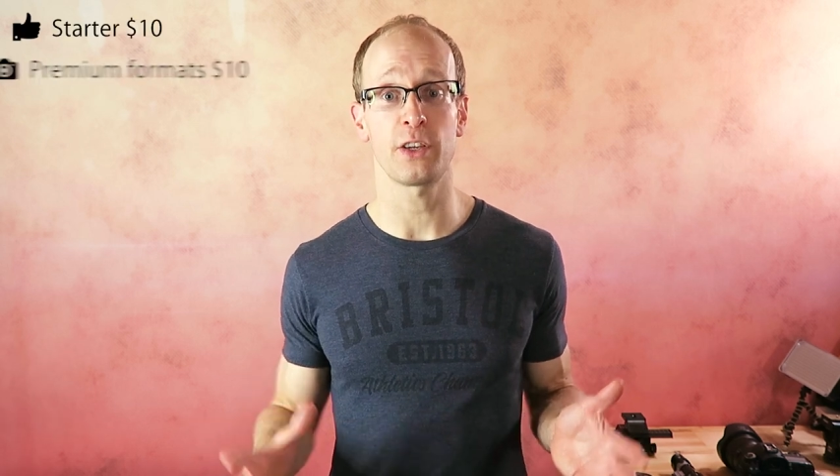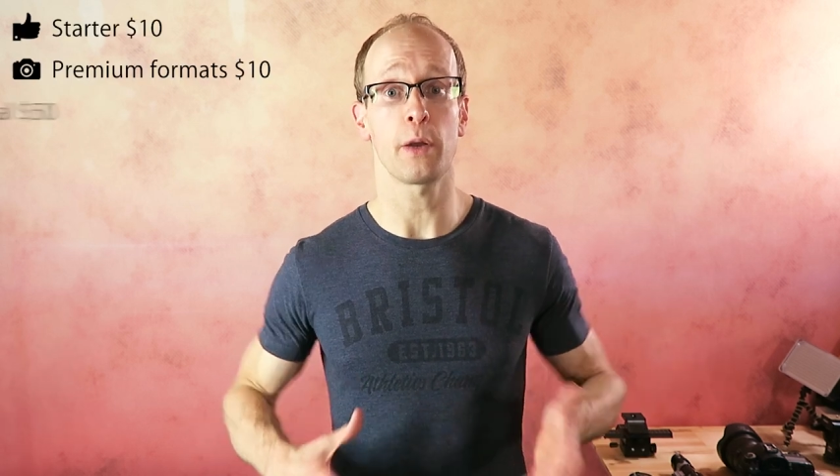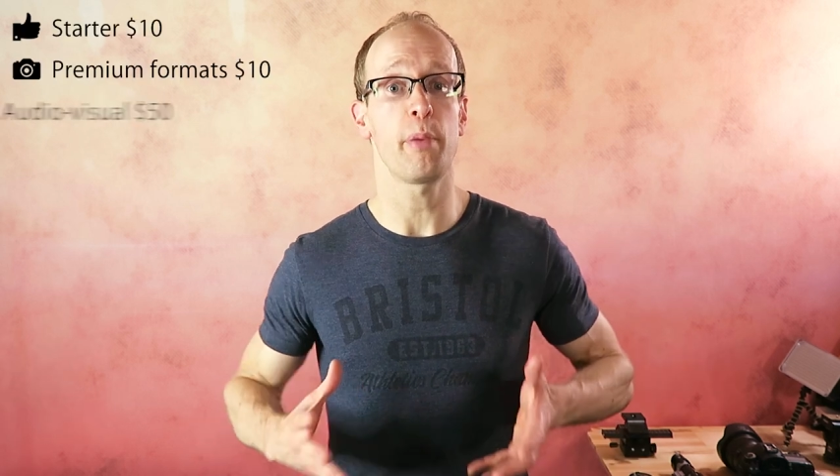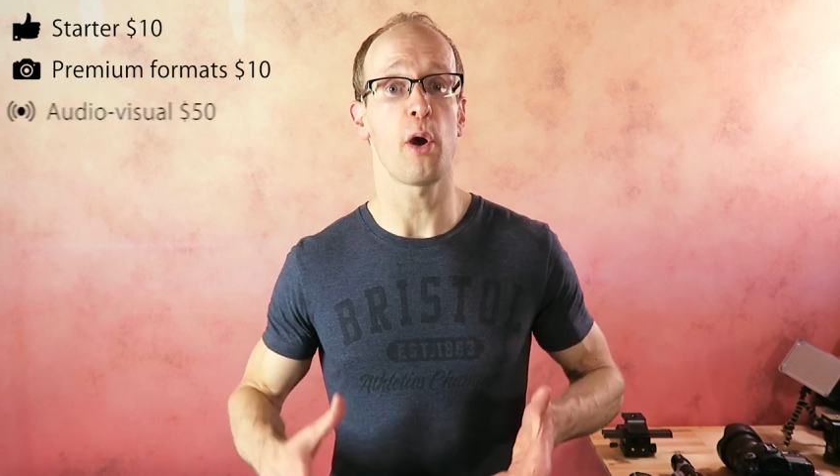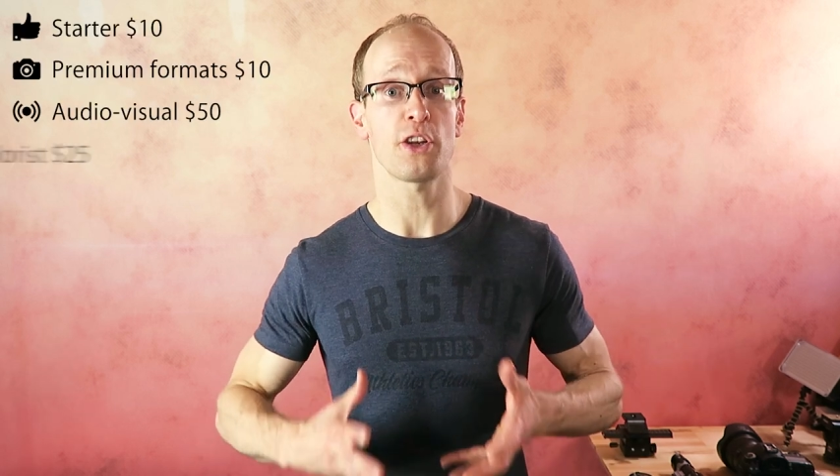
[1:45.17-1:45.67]
you
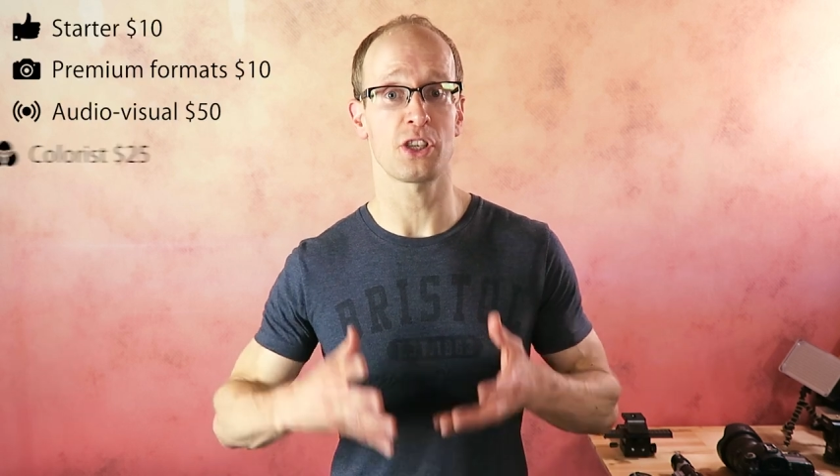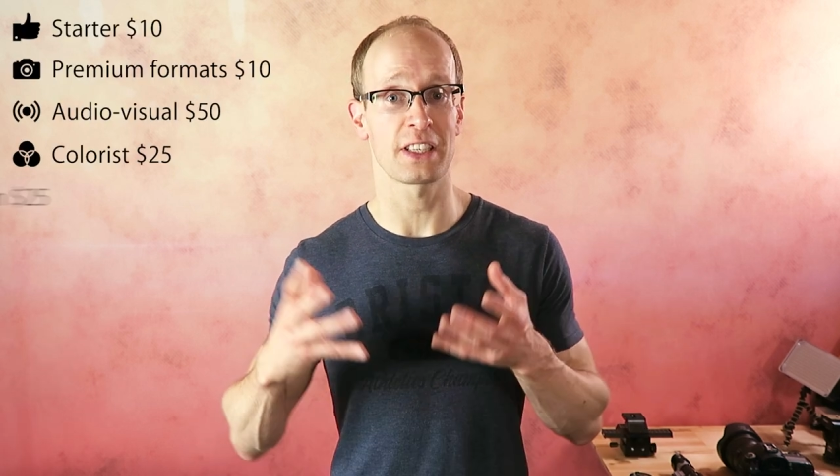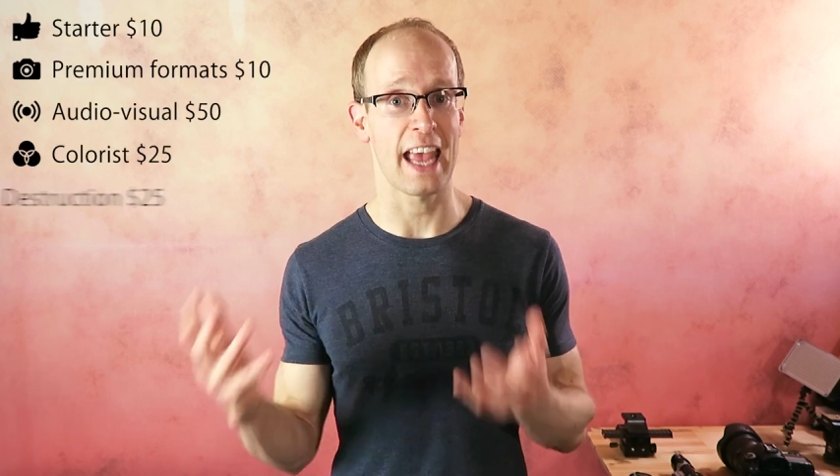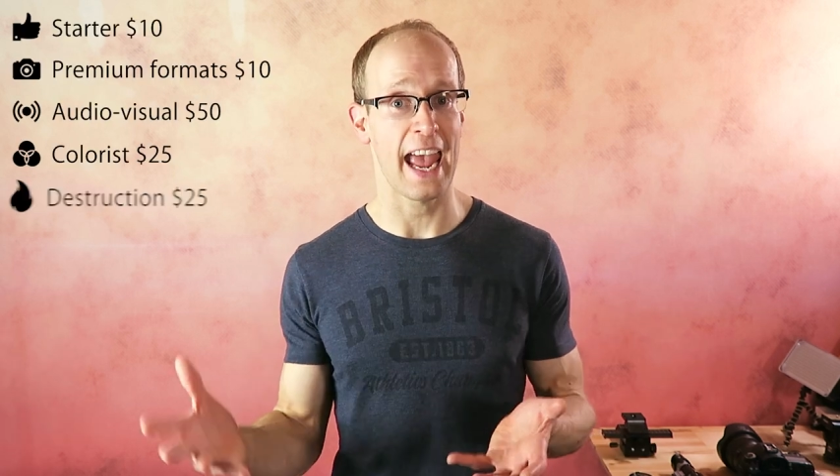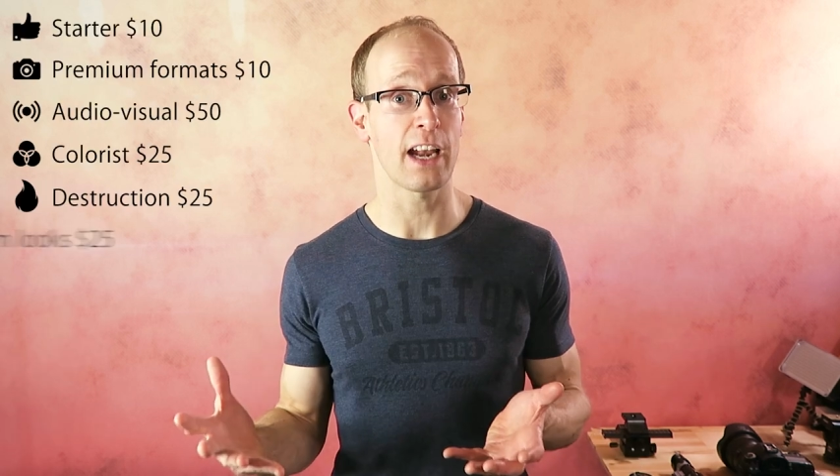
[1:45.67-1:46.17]
can
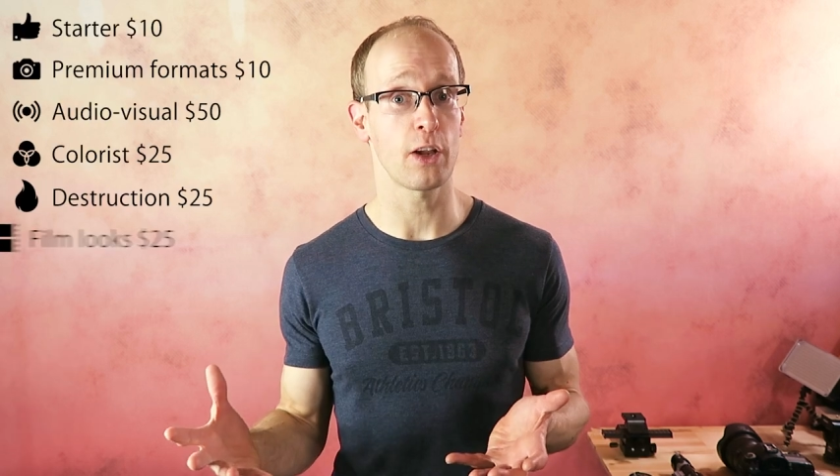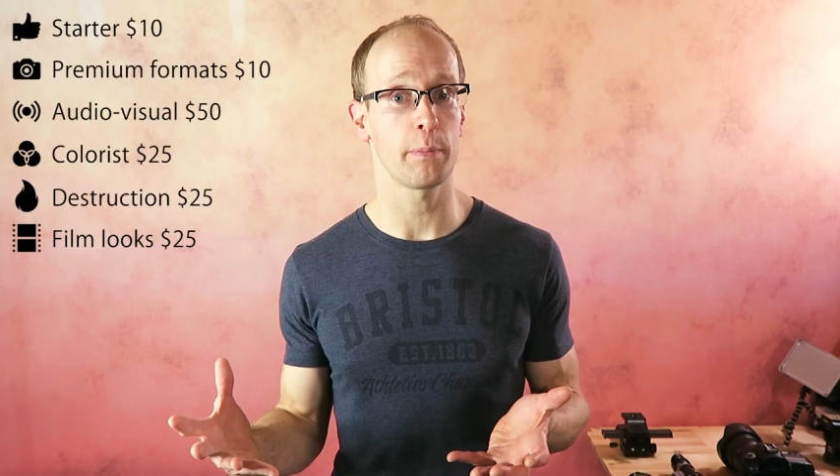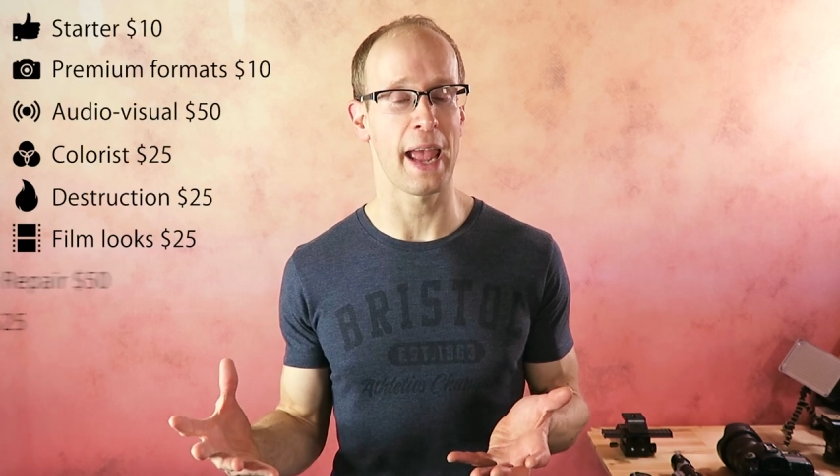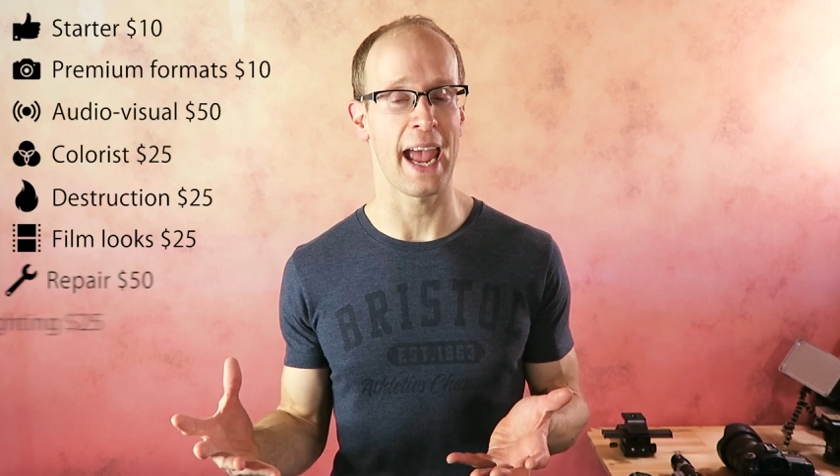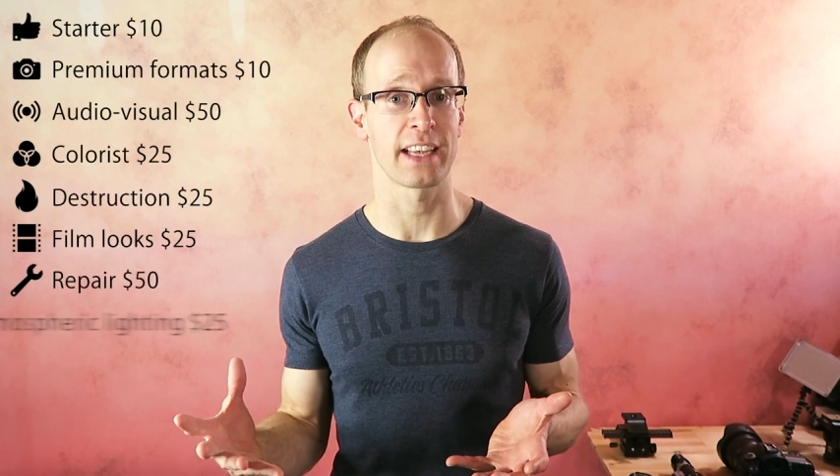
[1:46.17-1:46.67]
purchase
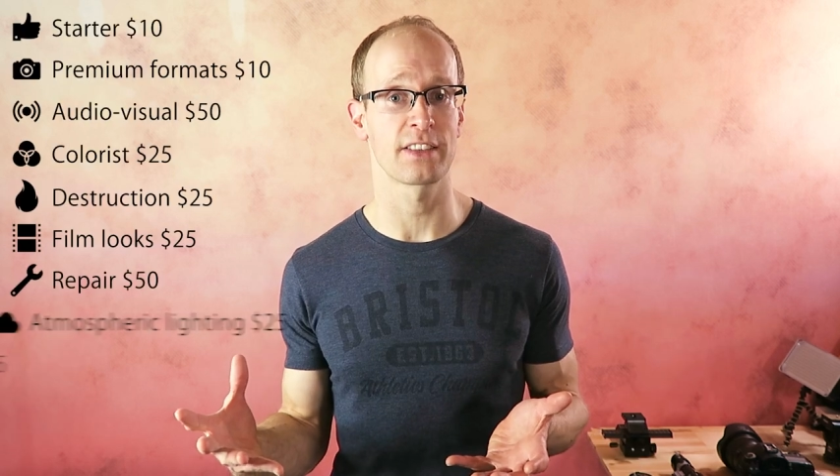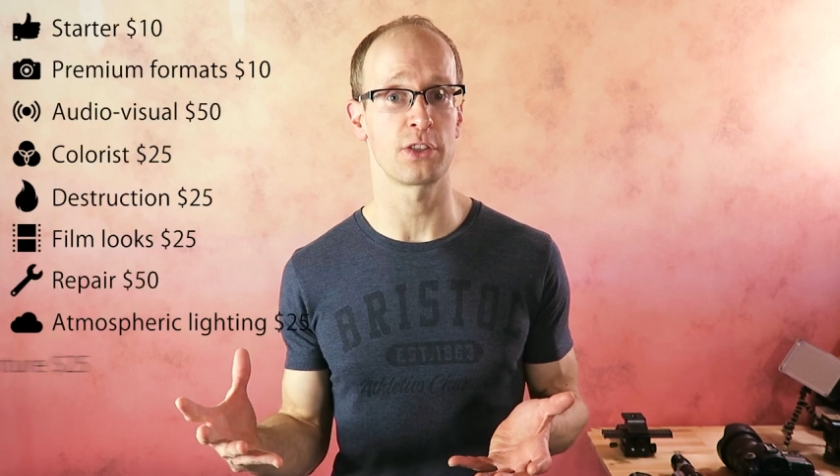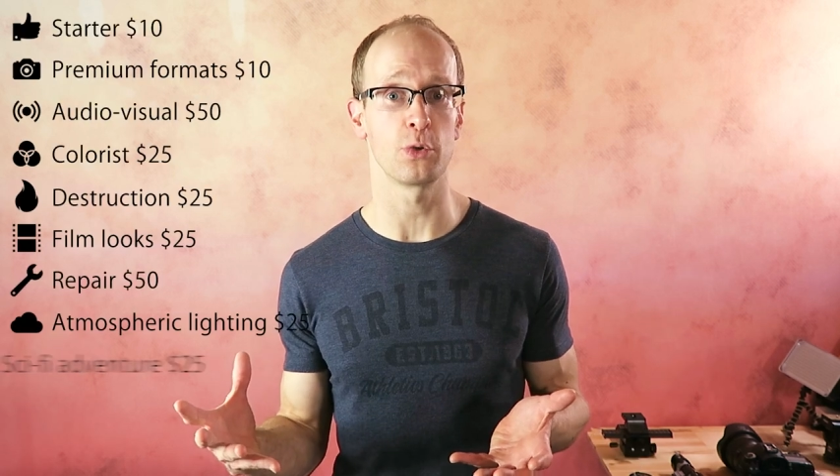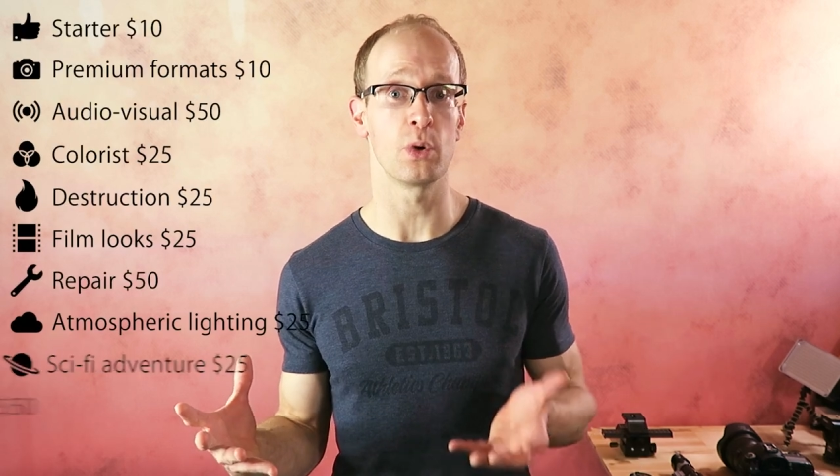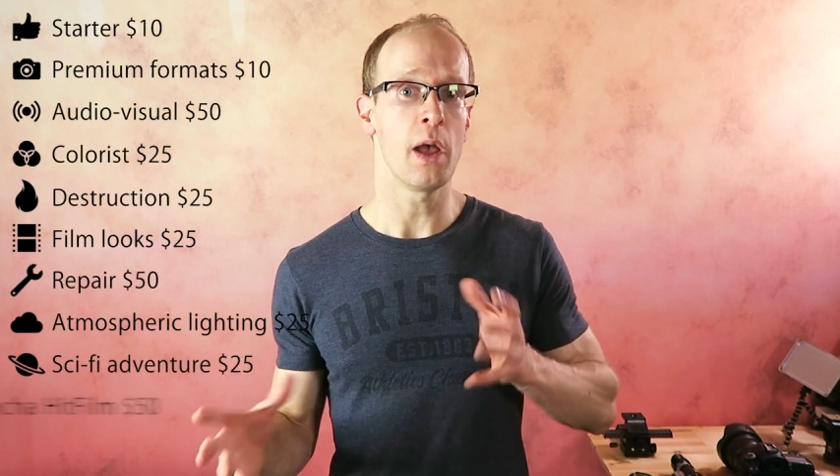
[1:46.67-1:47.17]
add-on packs
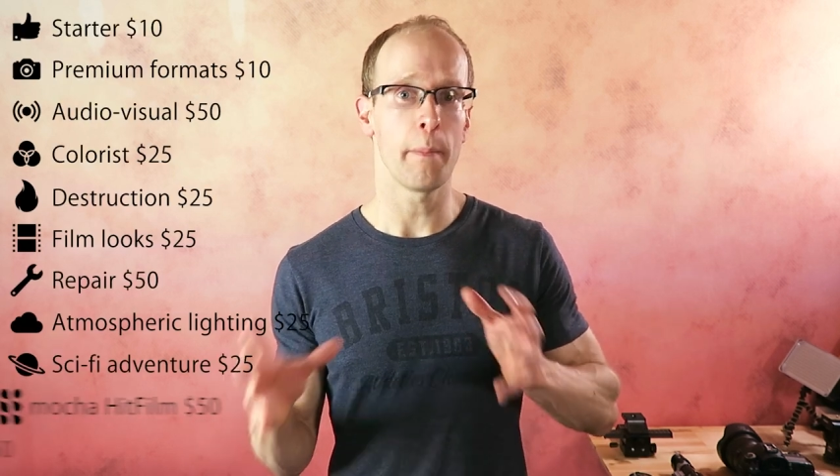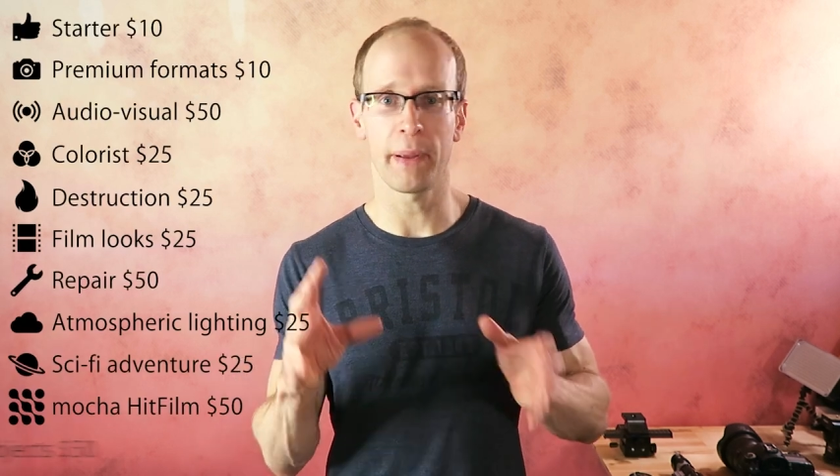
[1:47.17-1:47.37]
to